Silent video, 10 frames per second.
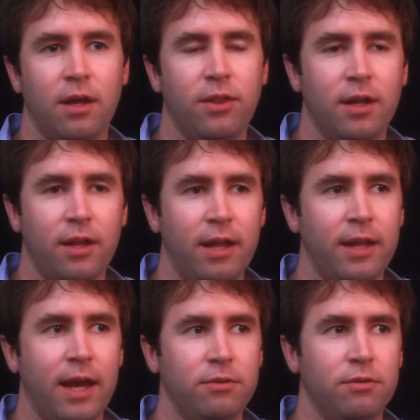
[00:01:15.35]
I think a lot of
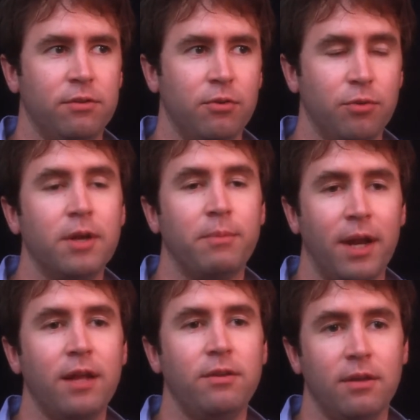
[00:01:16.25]
the actors don't drink it,
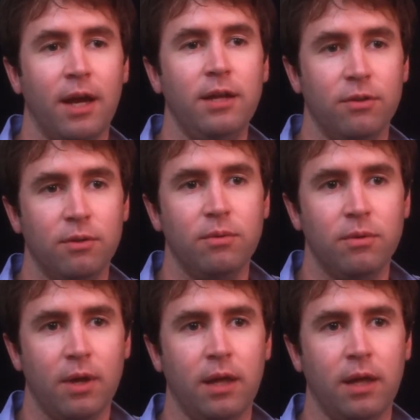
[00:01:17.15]
but I I do.